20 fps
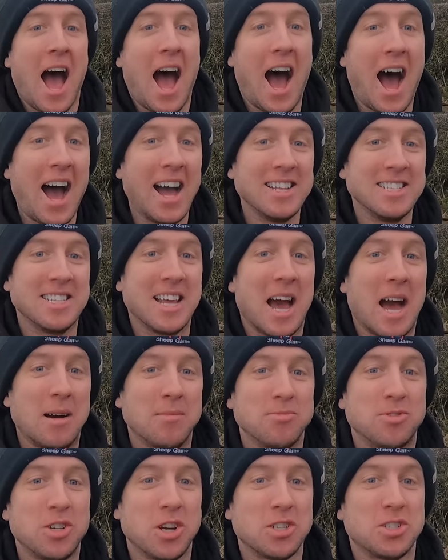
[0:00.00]
and
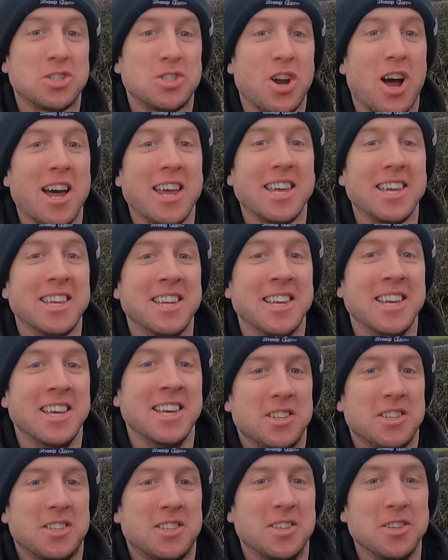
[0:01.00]
I'm just trying
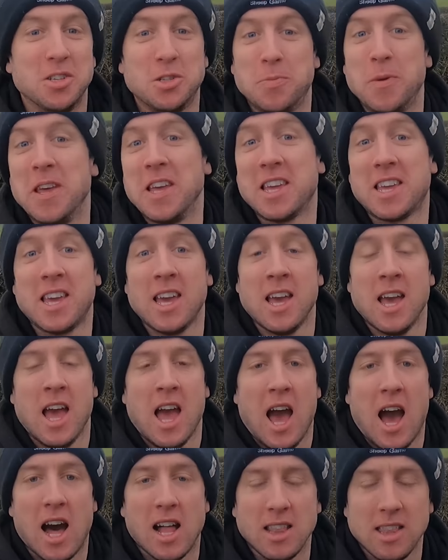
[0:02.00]
to speak
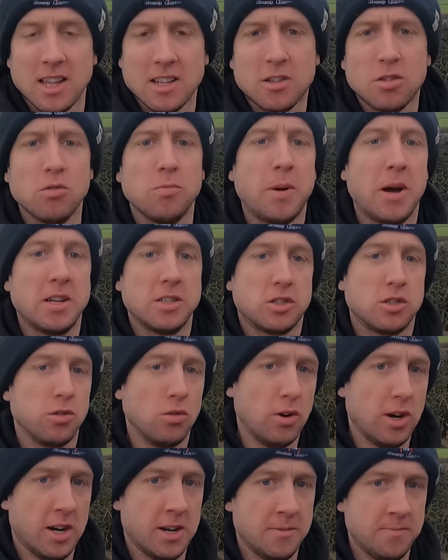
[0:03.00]
a little bit
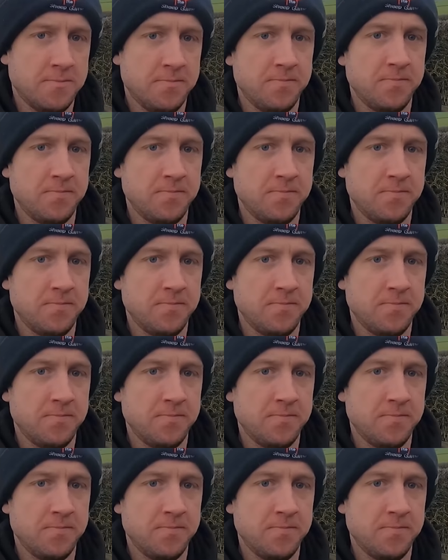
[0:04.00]
slower